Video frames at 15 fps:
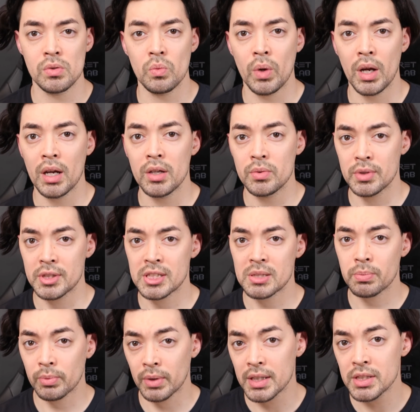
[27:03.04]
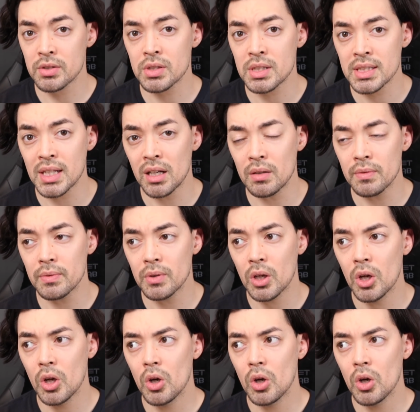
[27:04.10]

you wear to express yourself?